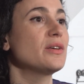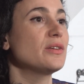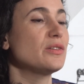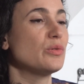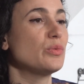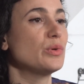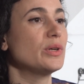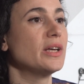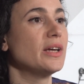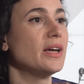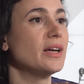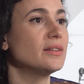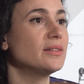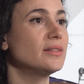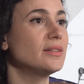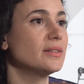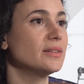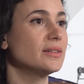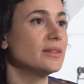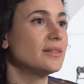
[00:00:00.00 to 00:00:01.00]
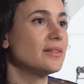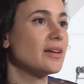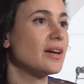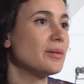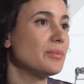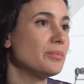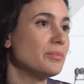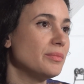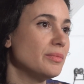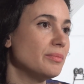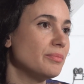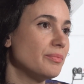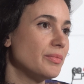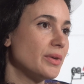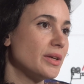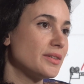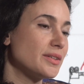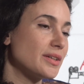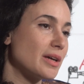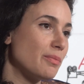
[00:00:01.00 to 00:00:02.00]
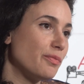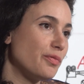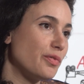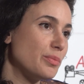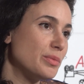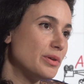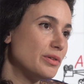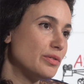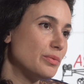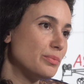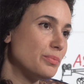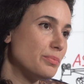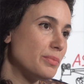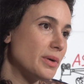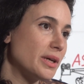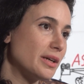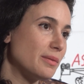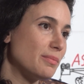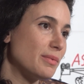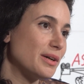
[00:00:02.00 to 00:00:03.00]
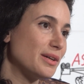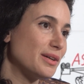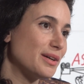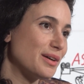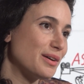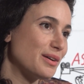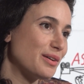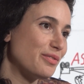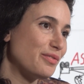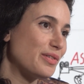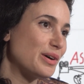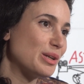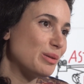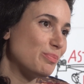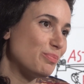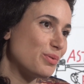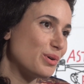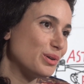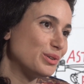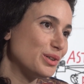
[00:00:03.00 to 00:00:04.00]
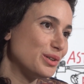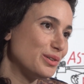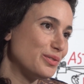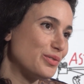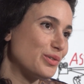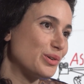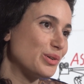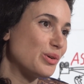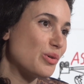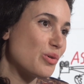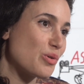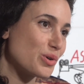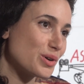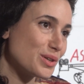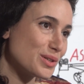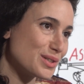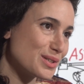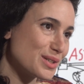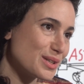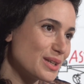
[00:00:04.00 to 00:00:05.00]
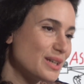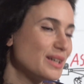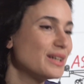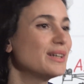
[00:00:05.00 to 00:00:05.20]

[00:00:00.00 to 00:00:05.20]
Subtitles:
So when the time has come for me to make my final project for the course,